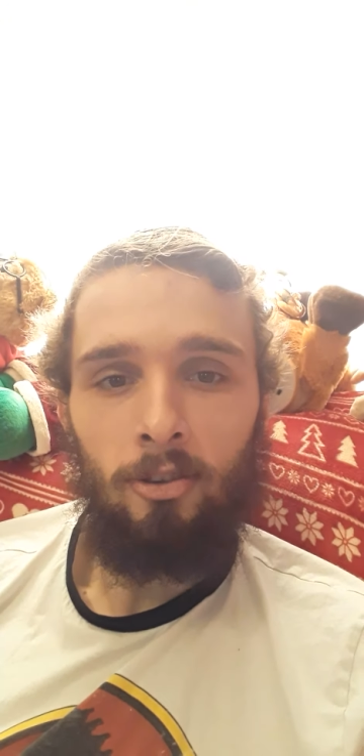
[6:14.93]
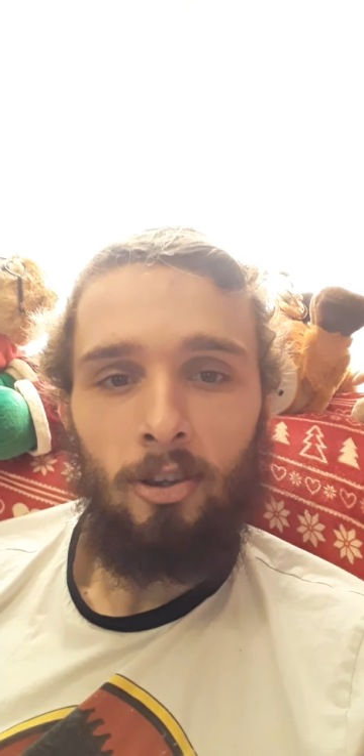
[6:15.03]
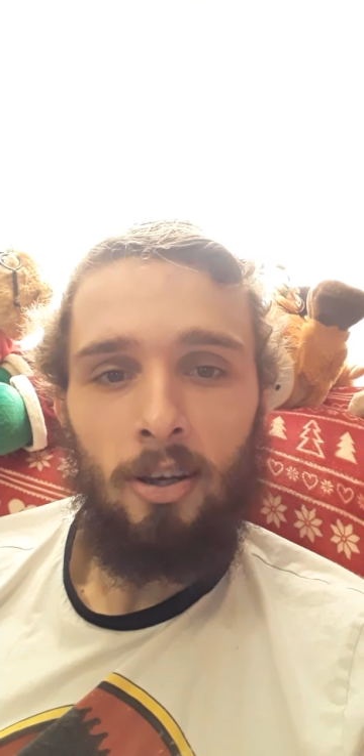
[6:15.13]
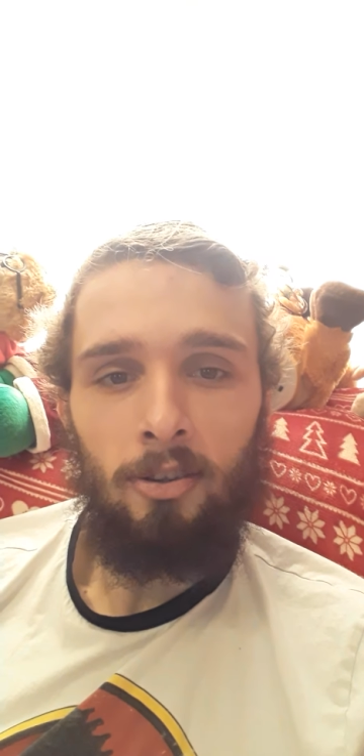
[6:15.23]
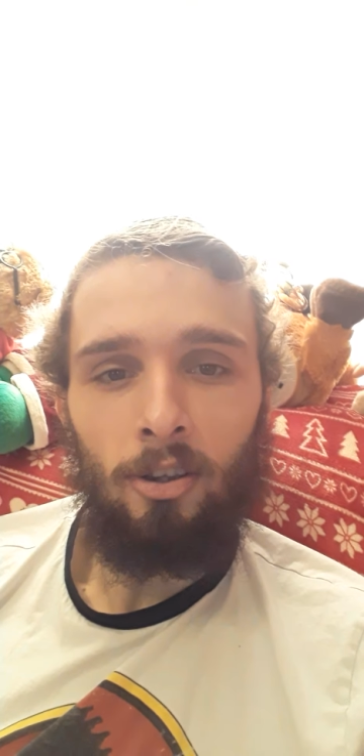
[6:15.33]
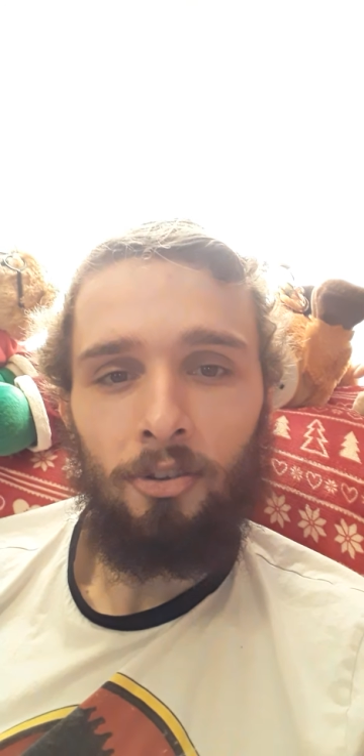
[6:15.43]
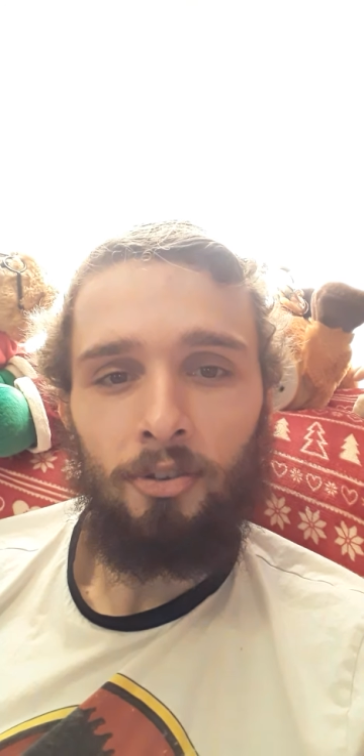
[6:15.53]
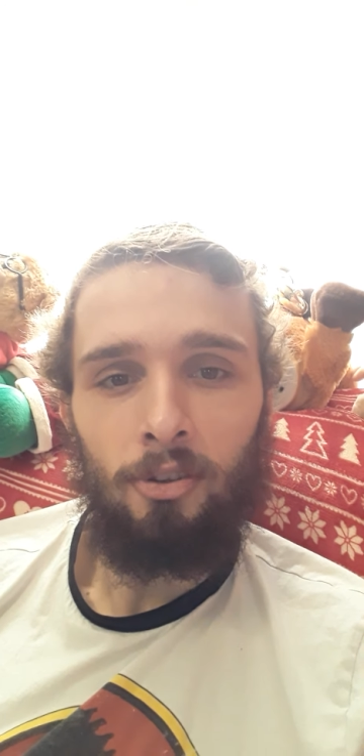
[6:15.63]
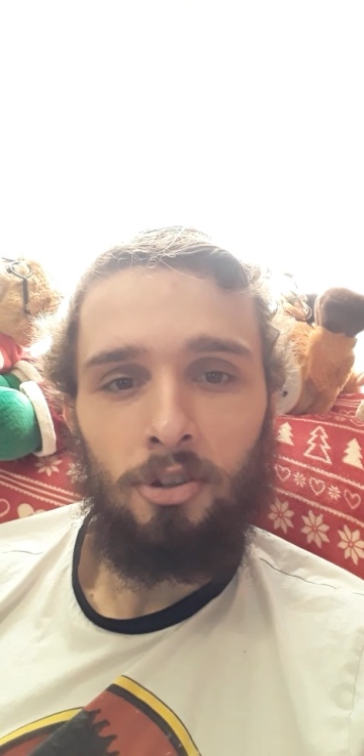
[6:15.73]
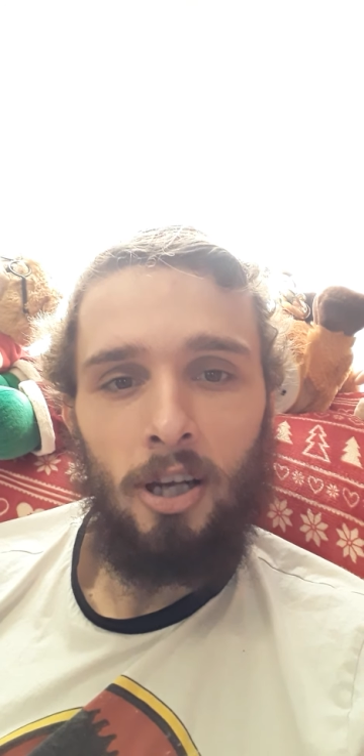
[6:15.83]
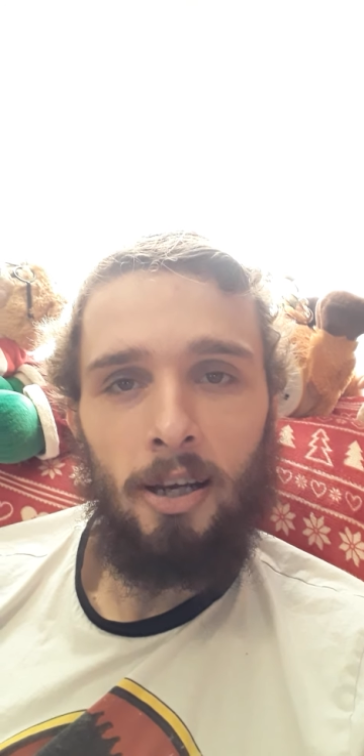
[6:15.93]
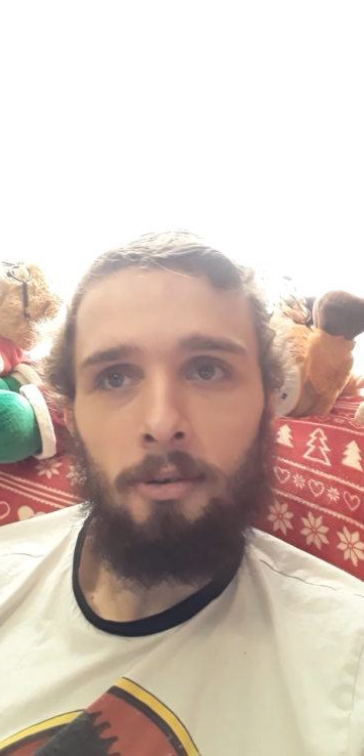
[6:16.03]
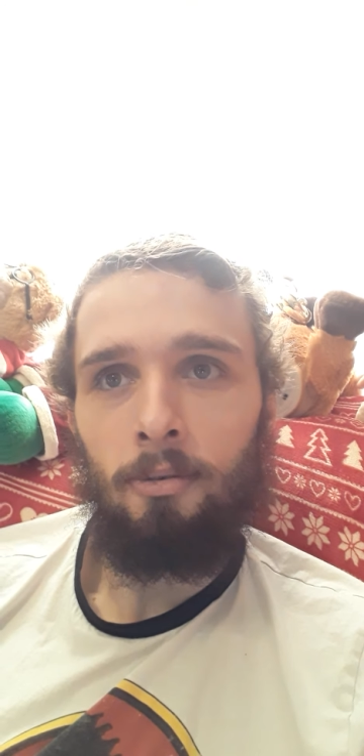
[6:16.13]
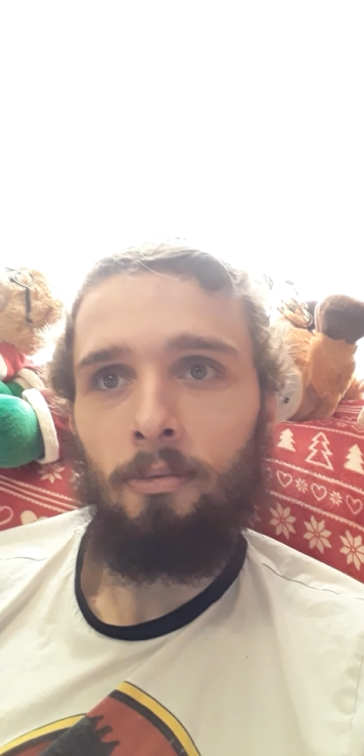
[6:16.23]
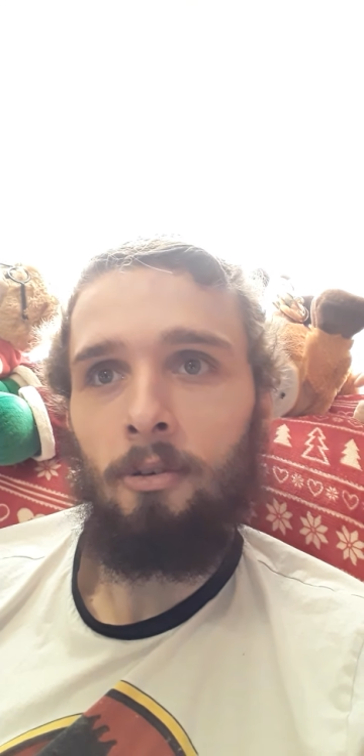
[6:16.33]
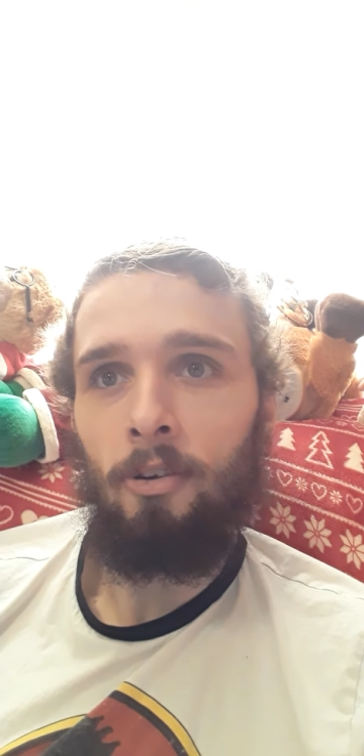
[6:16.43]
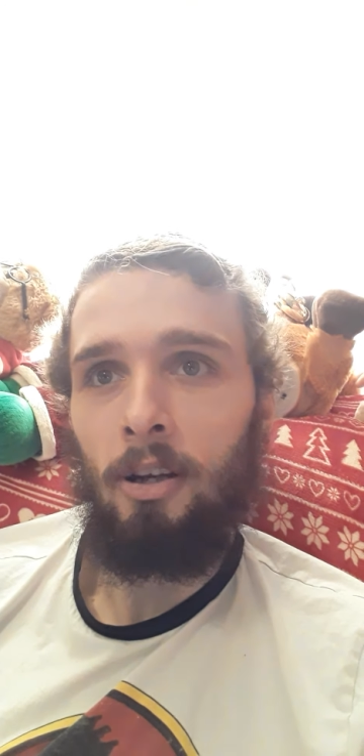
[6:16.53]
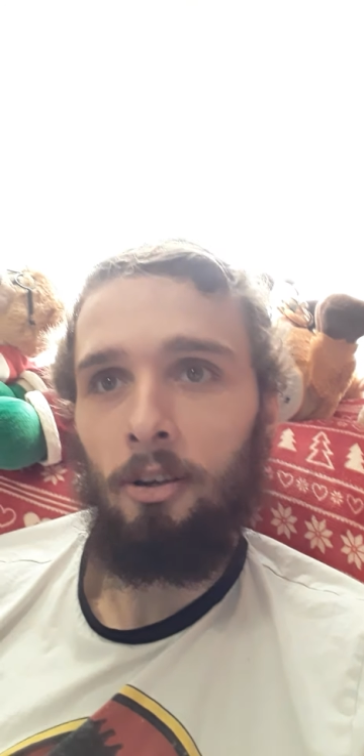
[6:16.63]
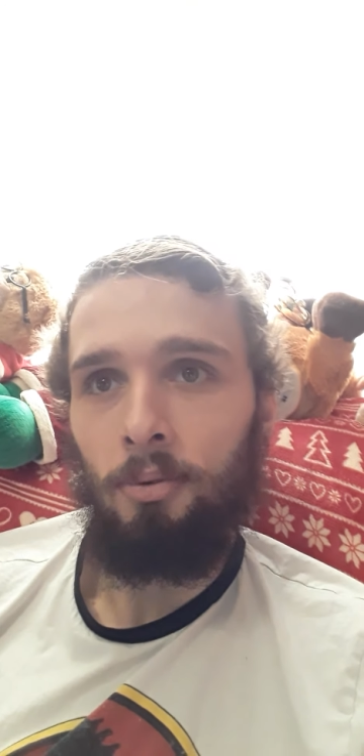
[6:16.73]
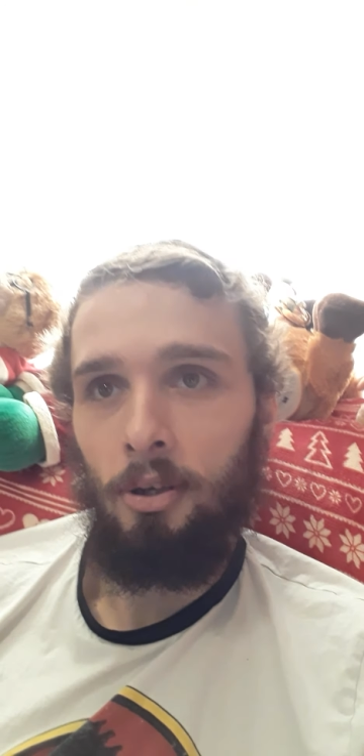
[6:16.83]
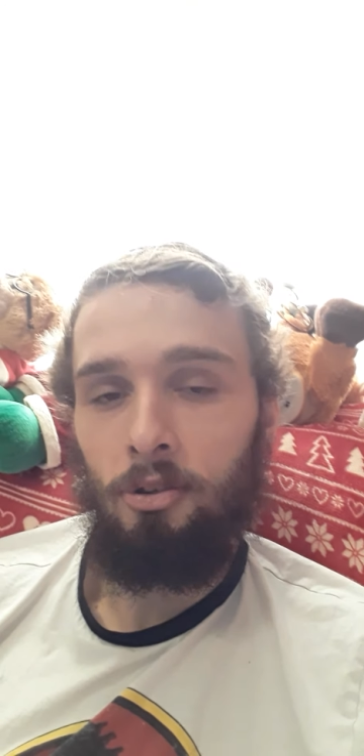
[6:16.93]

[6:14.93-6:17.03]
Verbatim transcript: Saint Austell show. If you guys want